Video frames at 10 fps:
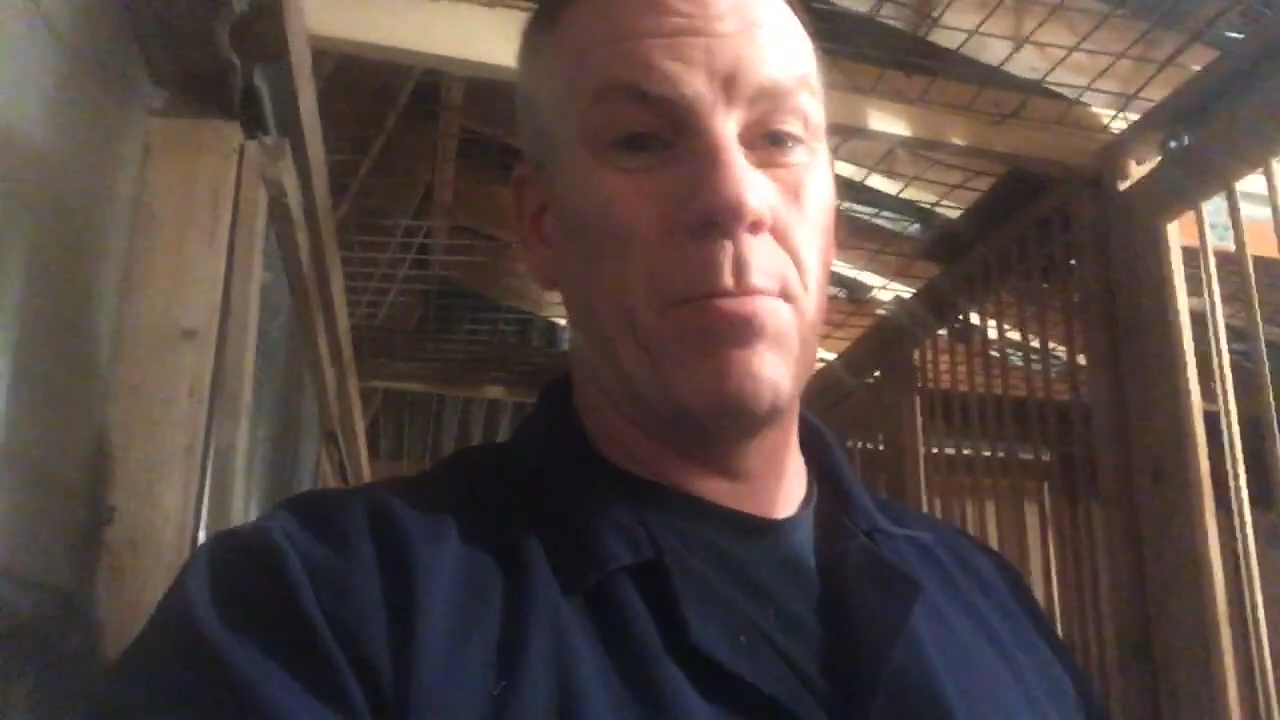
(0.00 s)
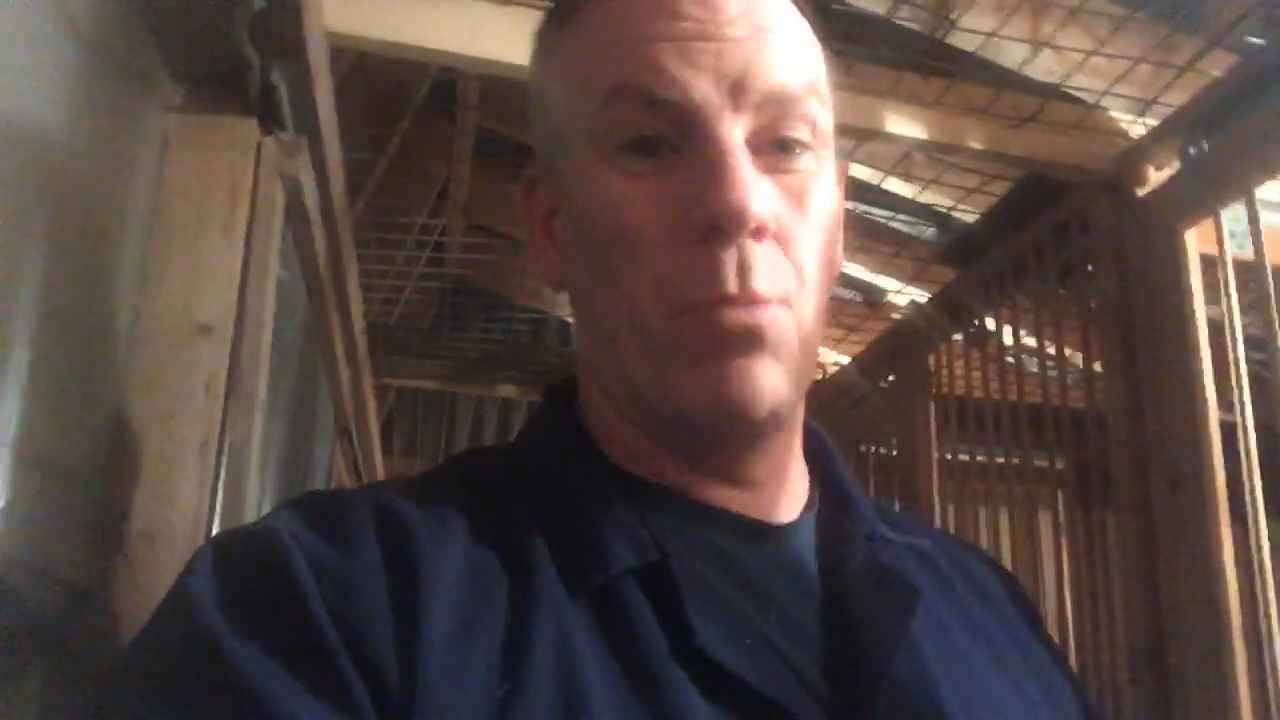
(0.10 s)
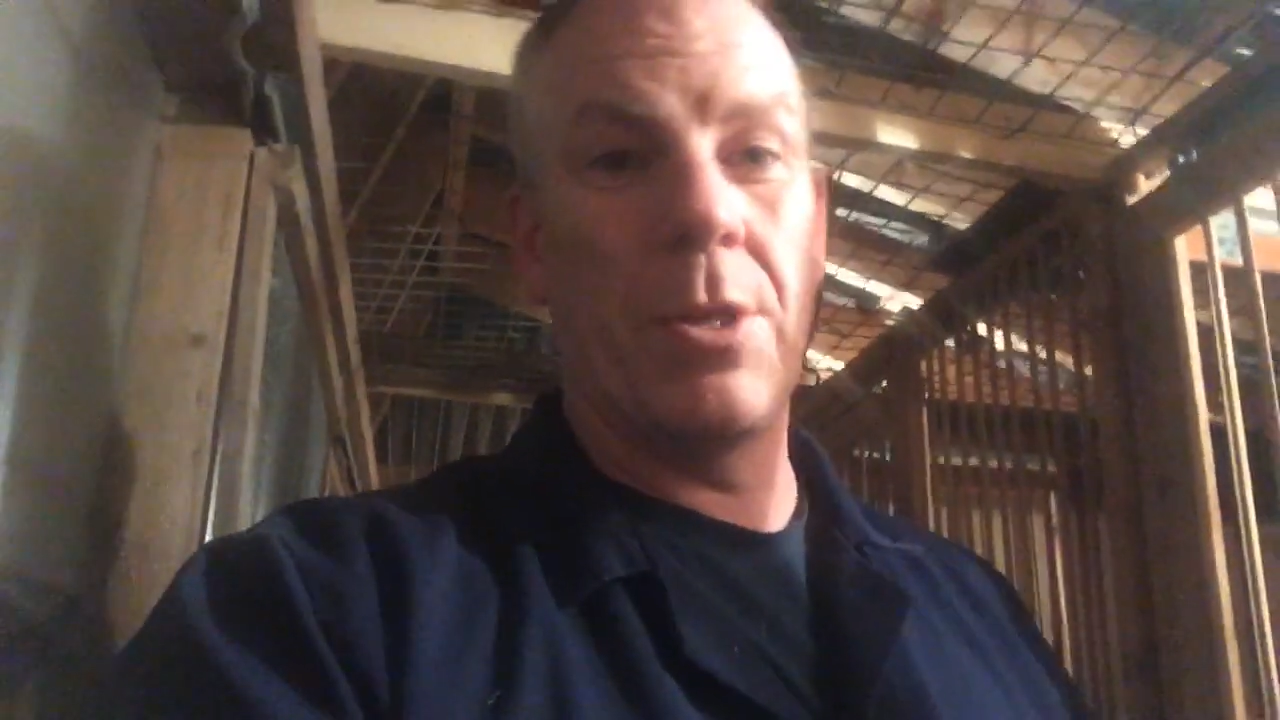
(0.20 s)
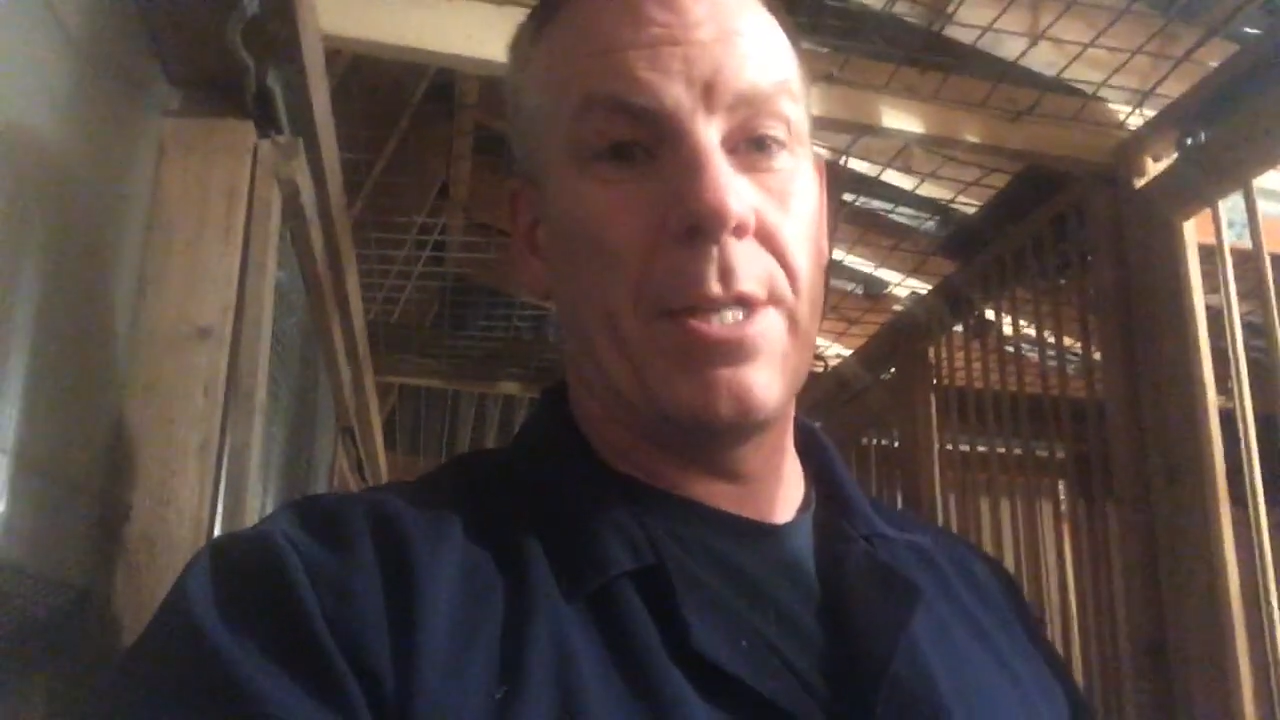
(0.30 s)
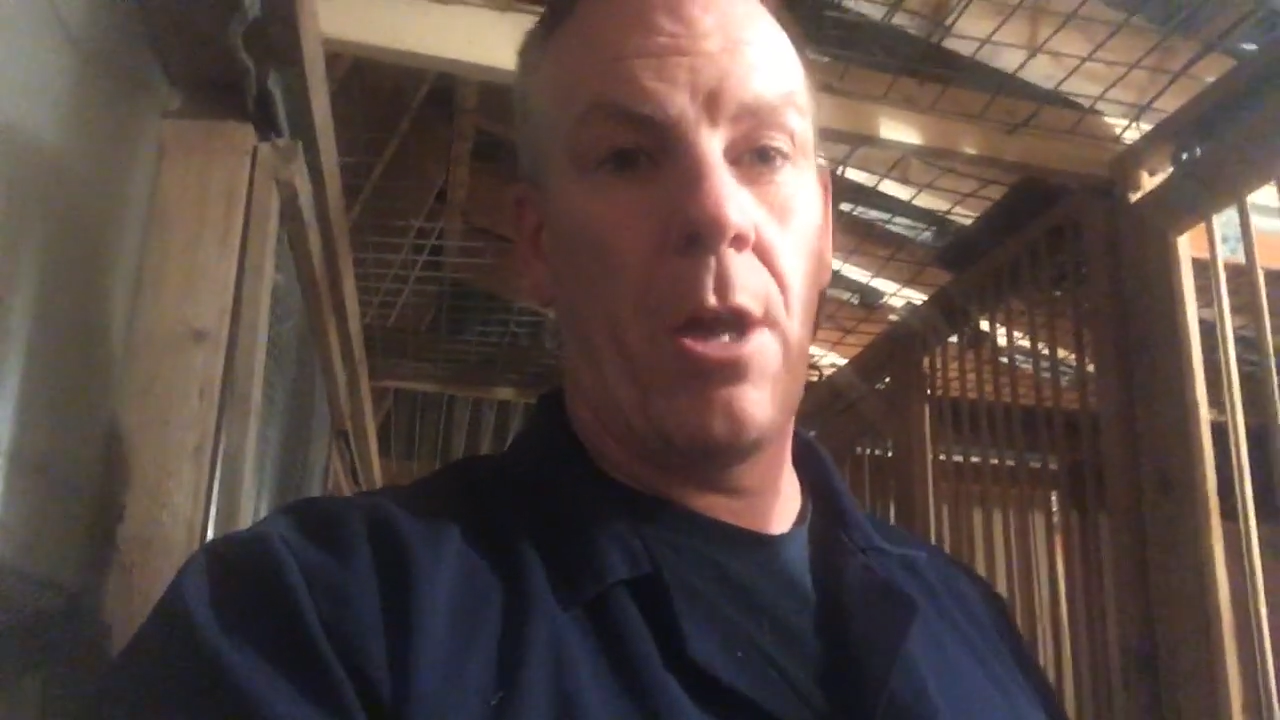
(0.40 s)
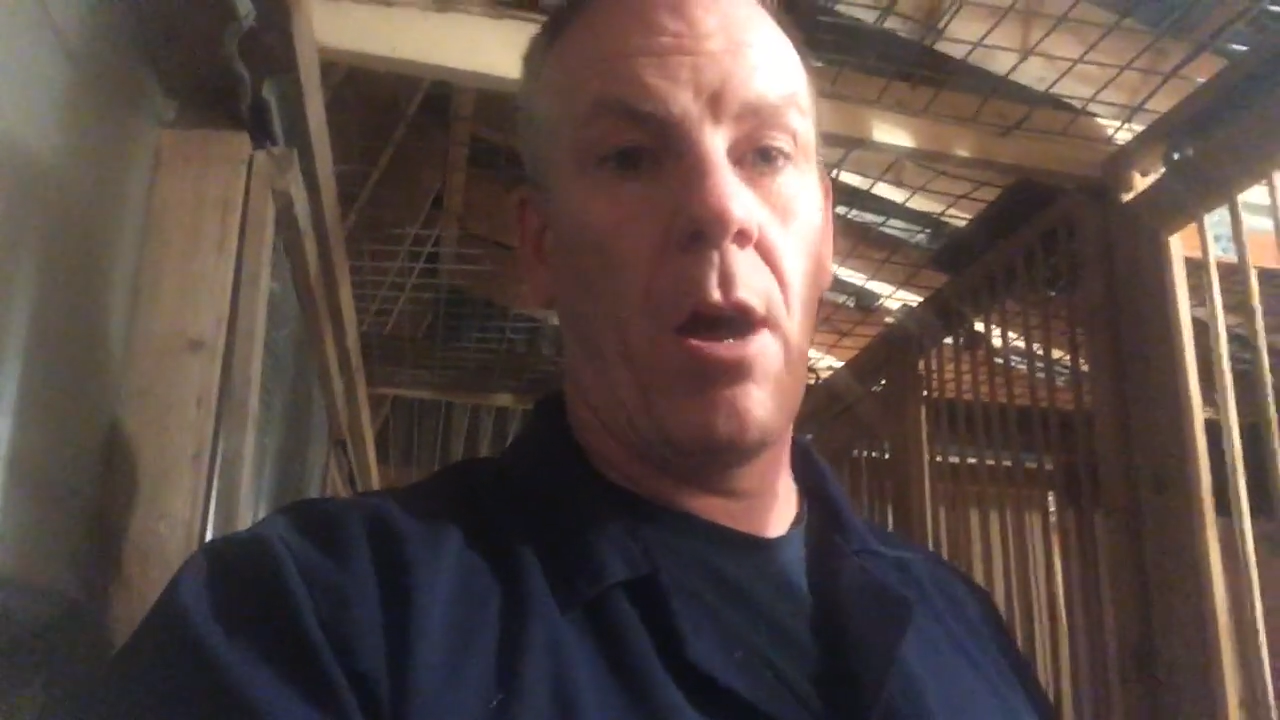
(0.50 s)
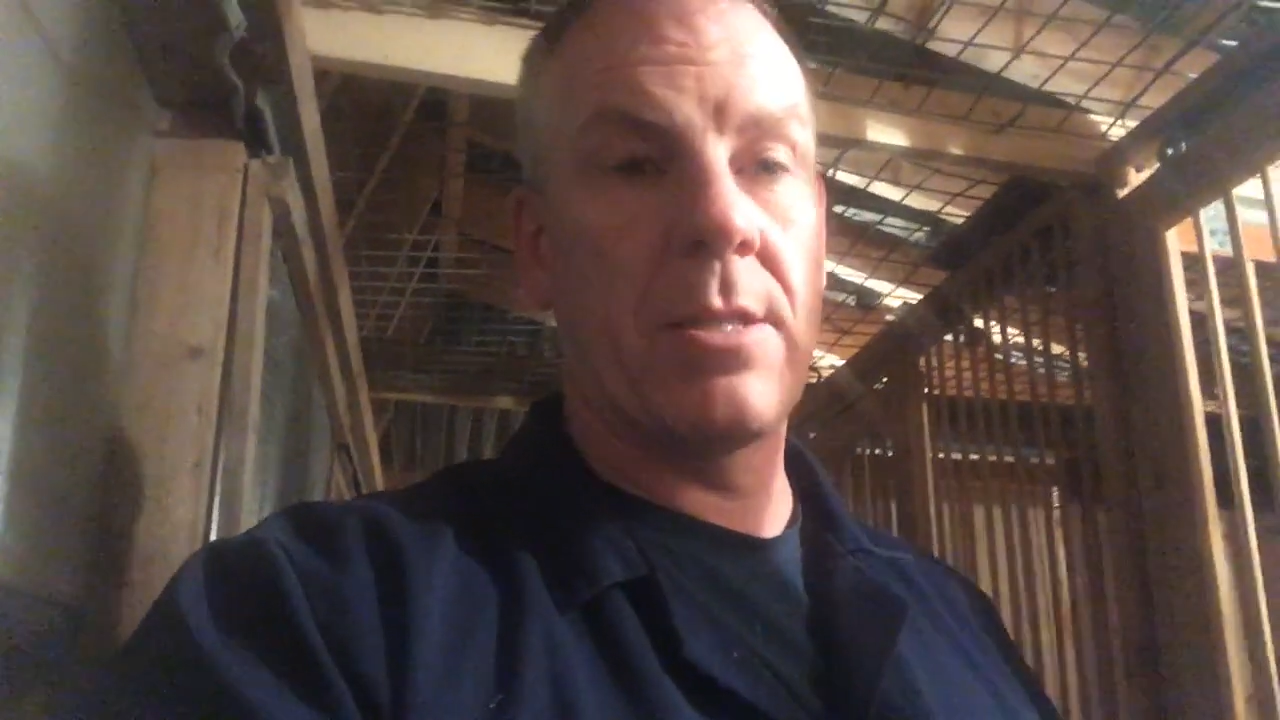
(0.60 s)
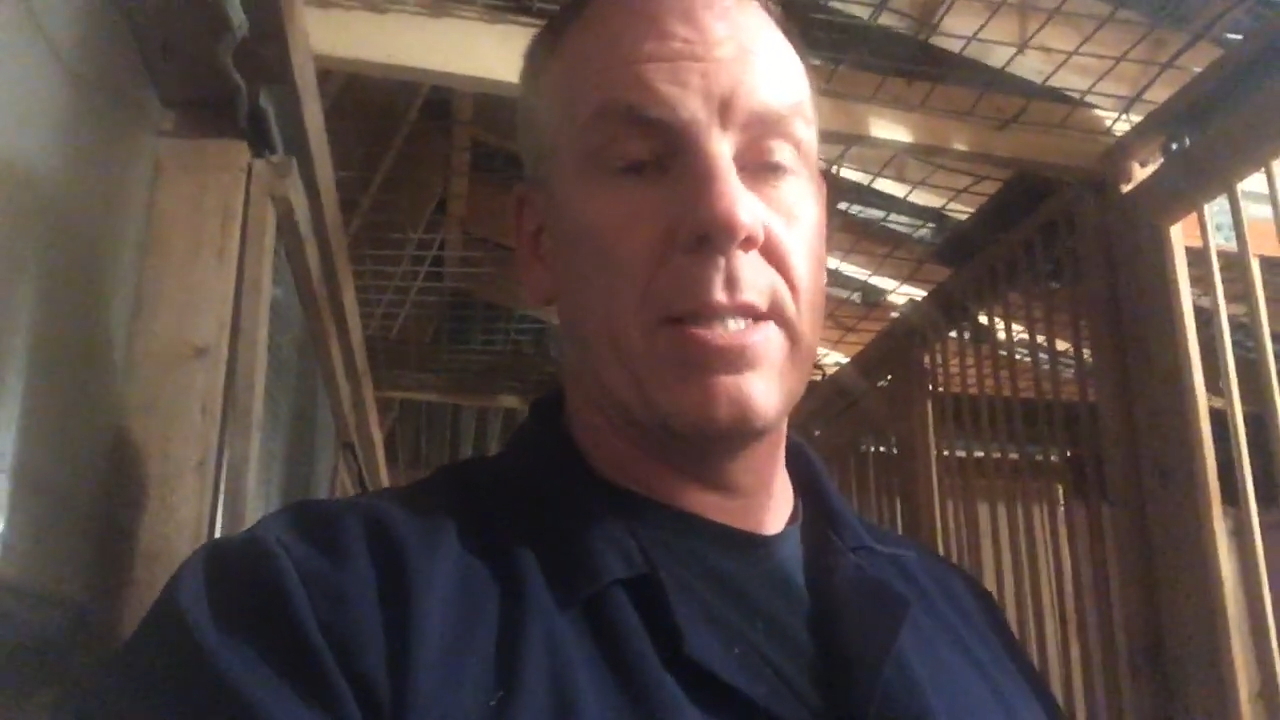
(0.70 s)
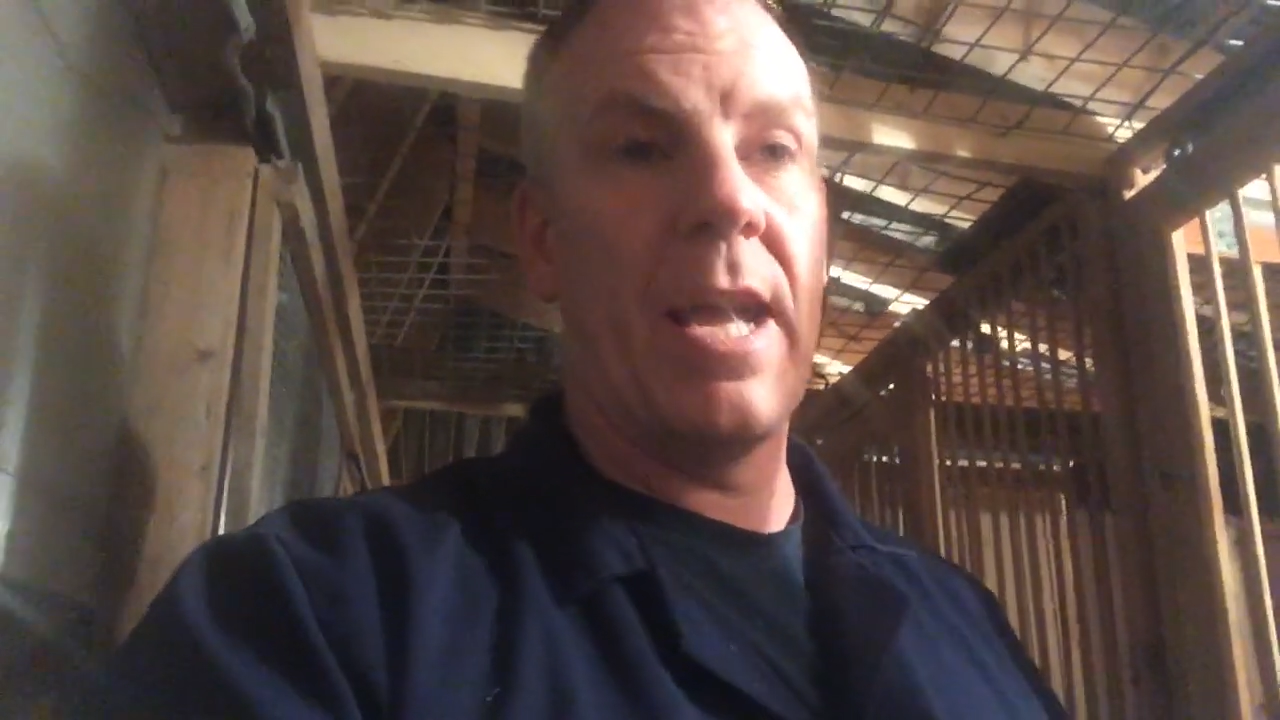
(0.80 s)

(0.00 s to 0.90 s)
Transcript: one of the cocks